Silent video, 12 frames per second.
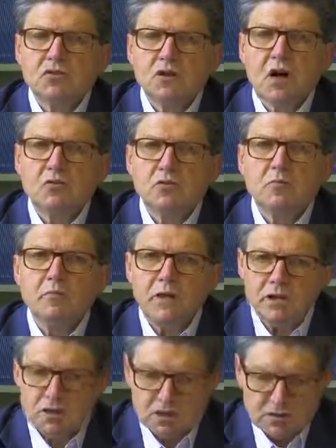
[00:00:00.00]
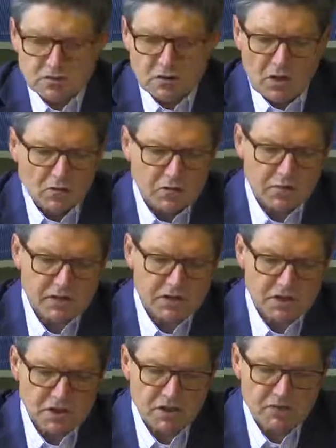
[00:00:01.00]
that ancient Greece, the
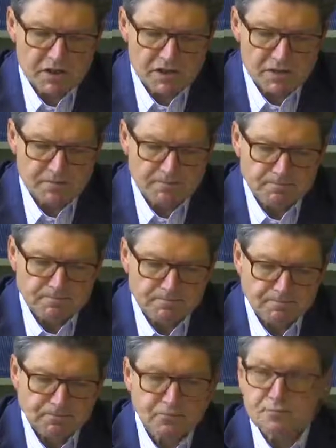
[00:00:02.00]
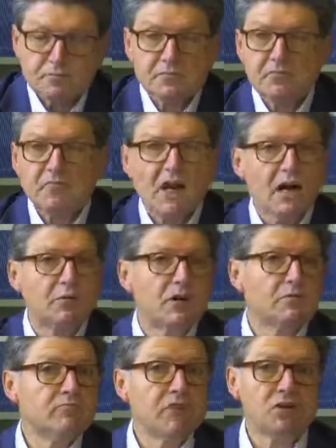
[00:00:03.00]
Renaissance, and our own
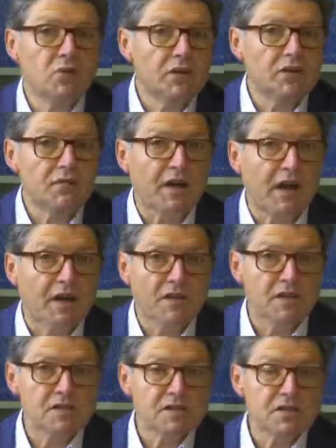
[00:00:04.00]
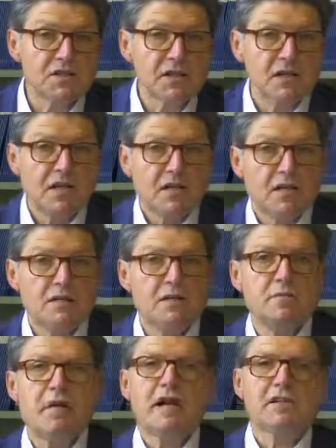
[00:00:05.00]
age are very
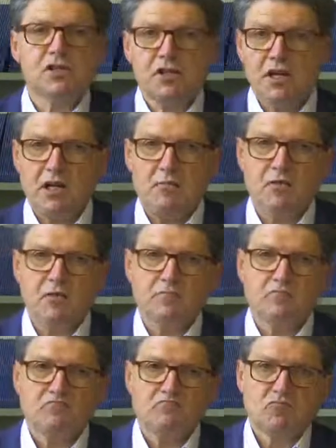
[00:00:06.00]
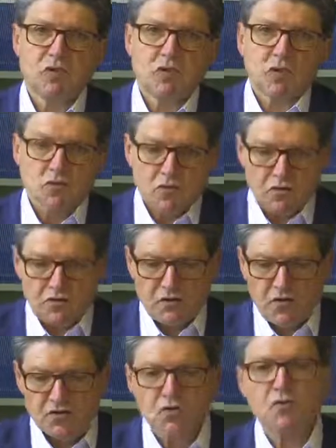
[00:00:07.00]
much perceived through the
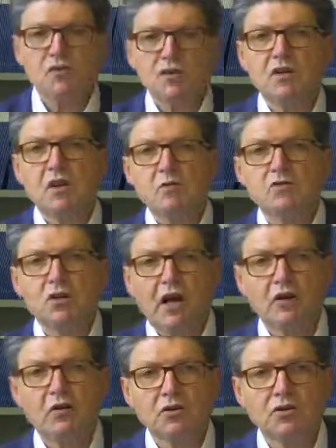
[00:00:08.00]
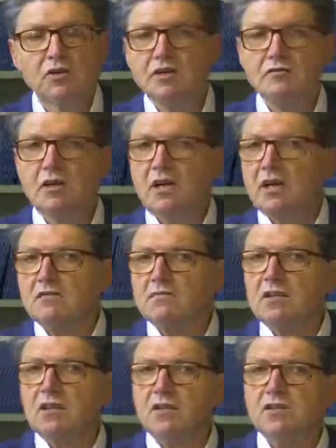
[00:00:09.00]
eye. But of
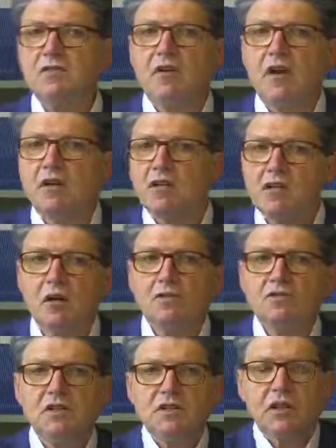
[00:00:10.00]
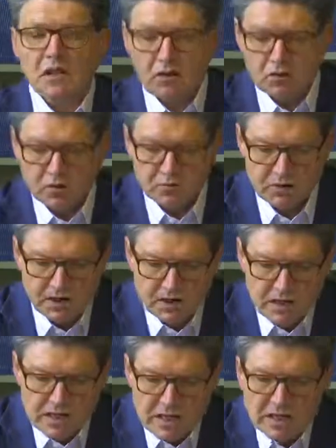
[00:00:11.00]
course, the criteria
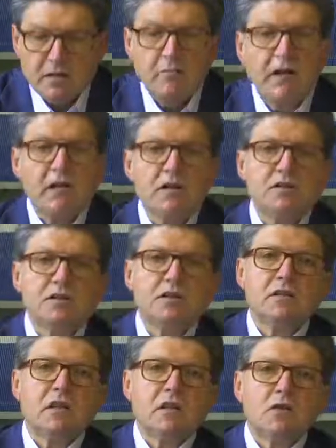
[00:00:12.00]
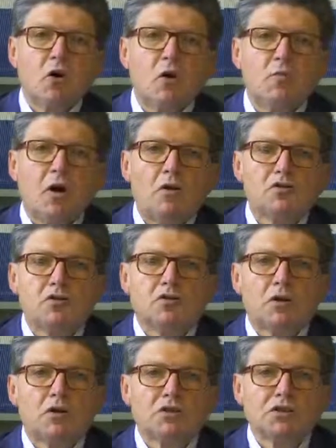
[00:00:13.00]
change, and just as I
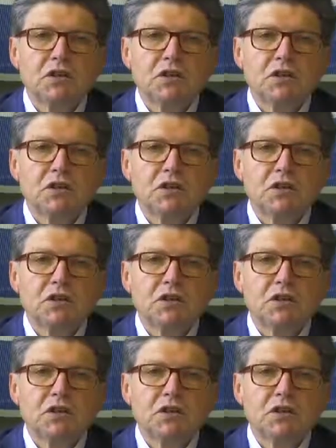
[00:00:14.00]
said,